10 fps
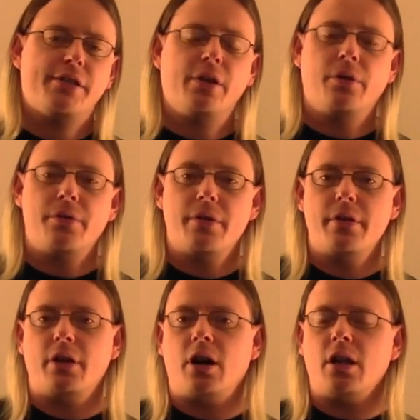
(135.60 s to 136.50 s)
So
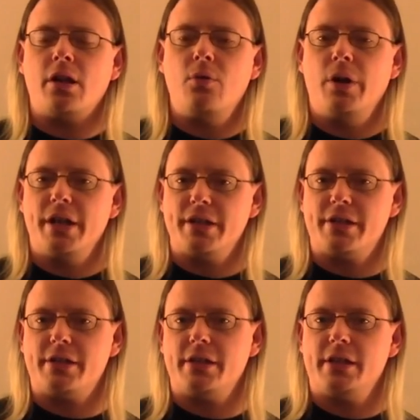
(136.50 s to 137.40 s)
garlic
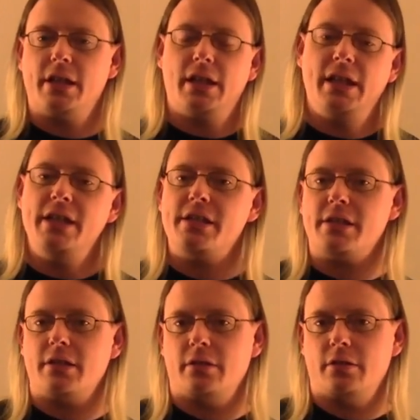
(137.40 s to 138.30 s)
was the
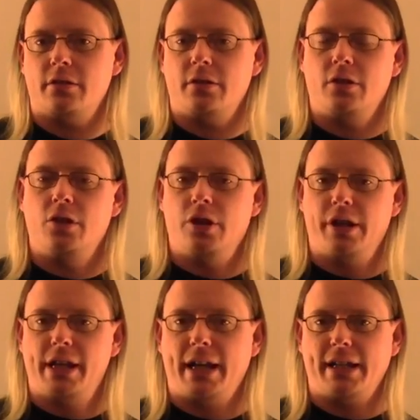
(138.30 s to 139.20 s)
least
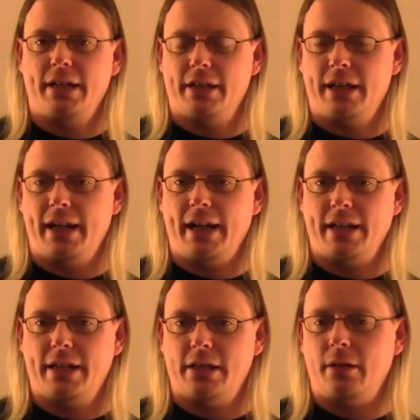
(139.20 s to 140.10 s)
good at killing
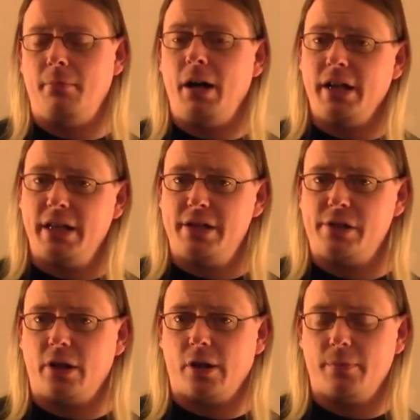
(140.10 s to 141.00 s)
candida among
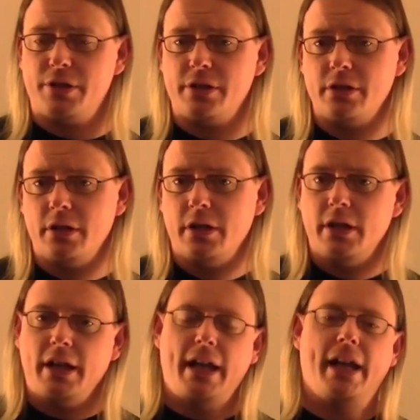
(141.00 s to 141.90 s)
these herbs.
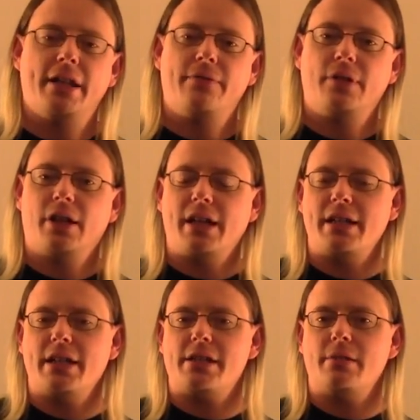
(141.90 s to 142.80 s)
And if you'd like
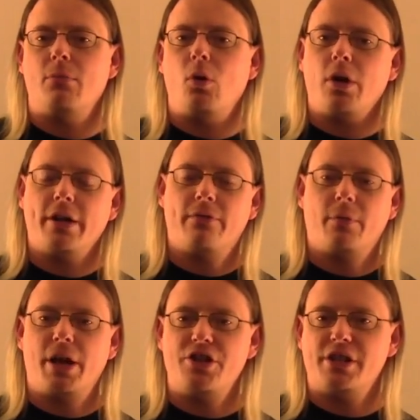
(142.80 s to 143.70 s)
to get some more
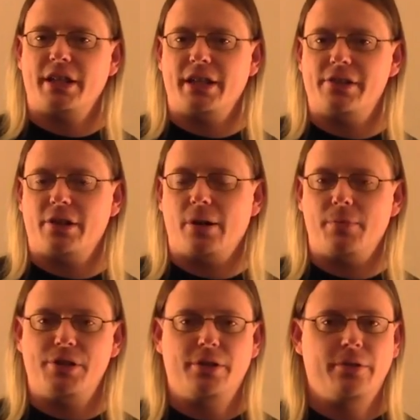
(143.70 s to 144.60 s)
information on these
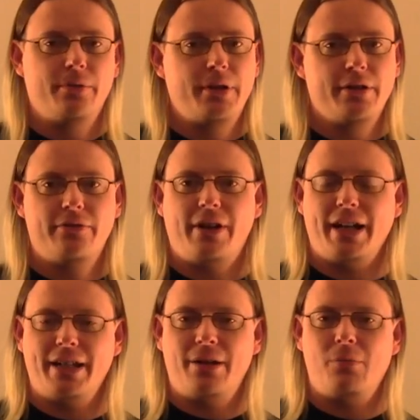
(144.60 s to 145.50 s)
herbs, you can
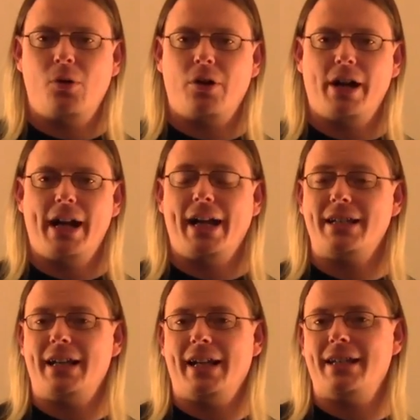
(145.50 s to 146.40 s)
find out more
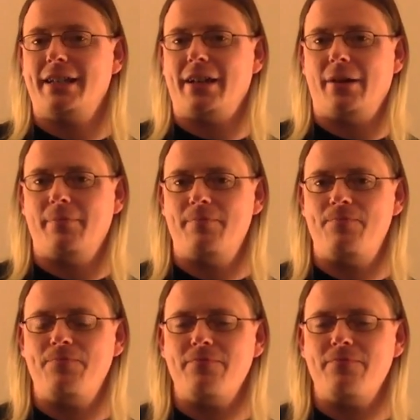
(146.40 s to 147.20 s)
at Candida Hub.